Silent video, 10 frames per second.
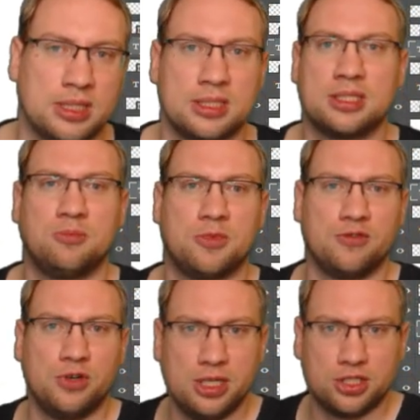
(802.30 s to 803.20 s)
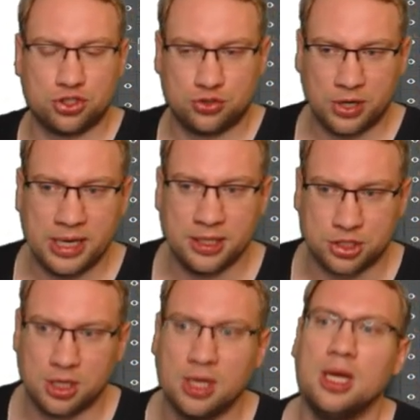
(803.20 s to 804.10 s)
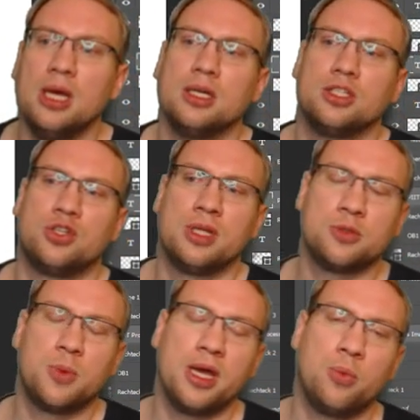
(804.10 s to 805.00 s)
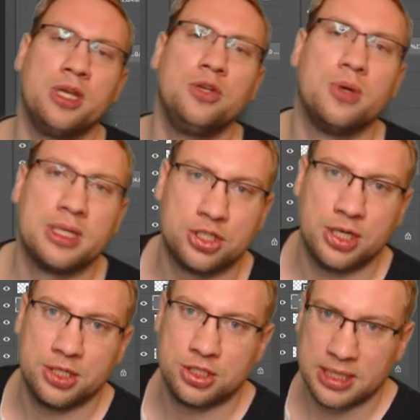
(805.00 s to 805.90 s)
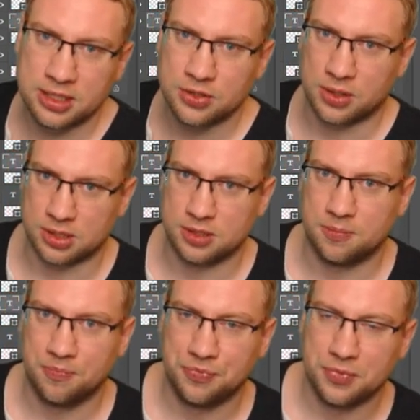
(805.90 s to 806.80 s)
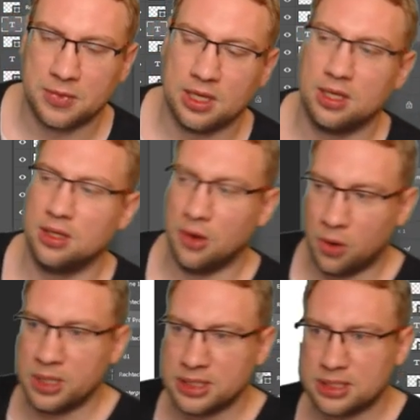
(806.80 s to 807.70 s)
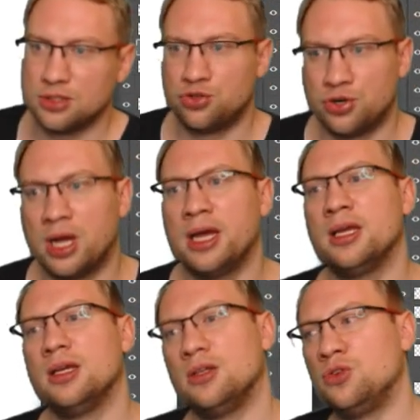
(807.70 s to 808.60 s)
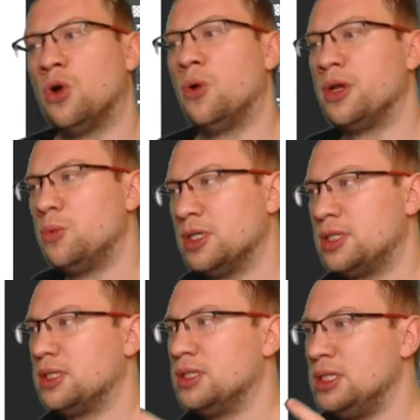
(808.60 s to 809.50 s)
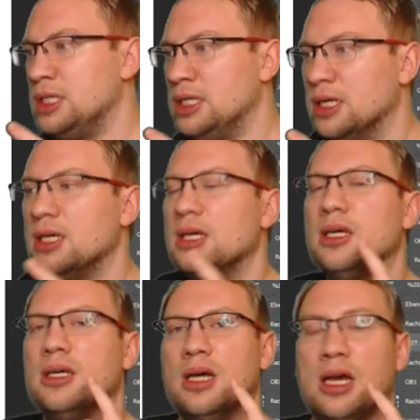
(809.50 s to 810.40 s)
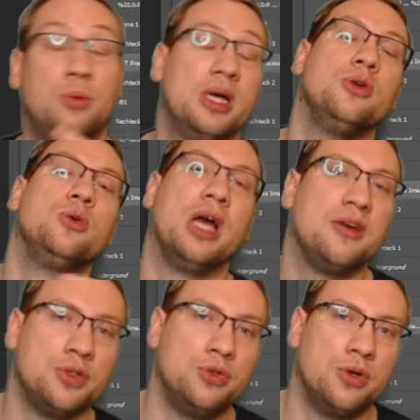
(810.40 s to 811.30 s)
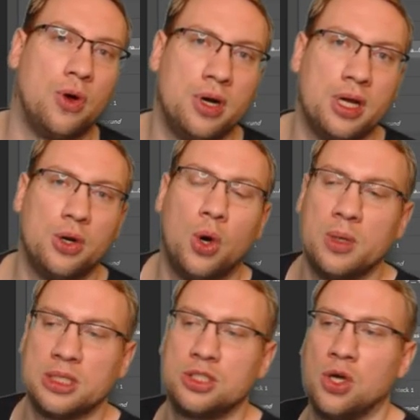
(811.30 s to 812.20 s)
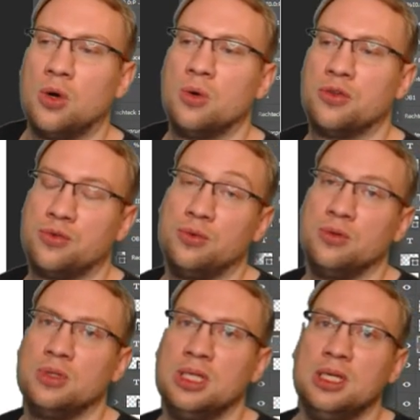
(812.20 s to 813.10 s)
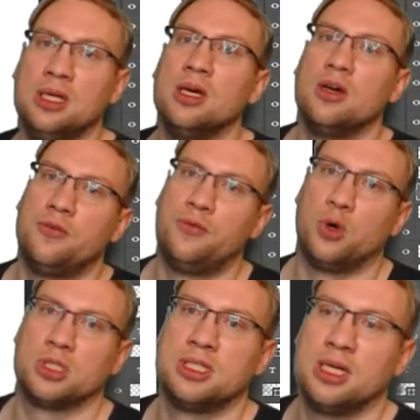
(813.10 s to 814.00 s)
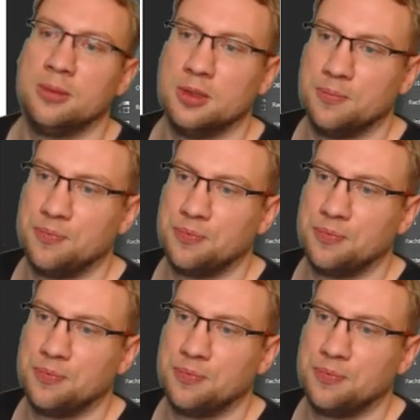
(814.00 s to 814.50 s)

This is something really strange. So that's why when you exchange sensors, always try going with the, when you have to do it online, always go through the force table.